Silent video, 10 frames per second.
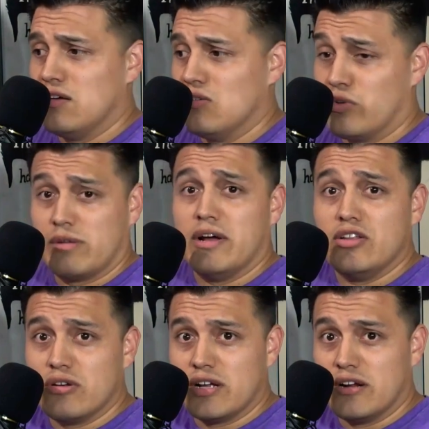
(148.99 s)
What am I
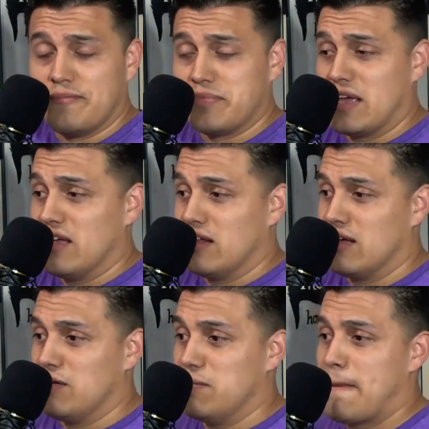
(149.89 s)
doing here?
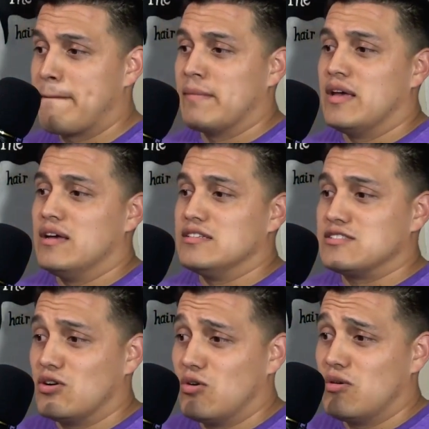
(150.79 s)
And
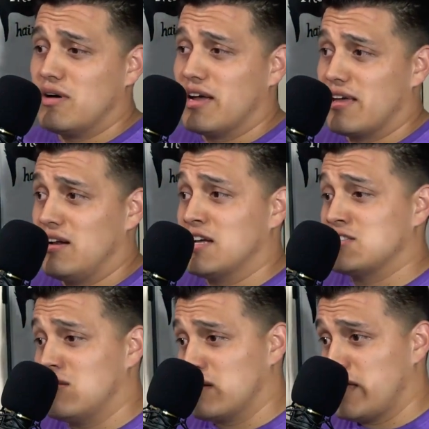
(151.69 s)
so I get an
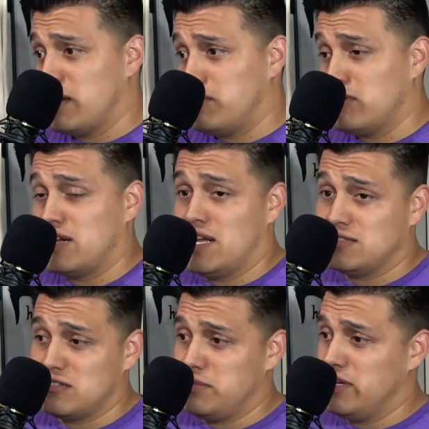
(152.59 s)
XLR cable, and it
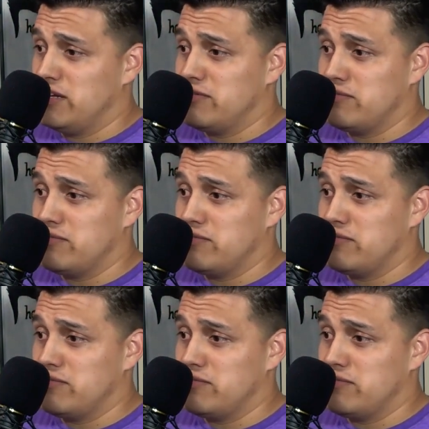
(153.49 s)
has to be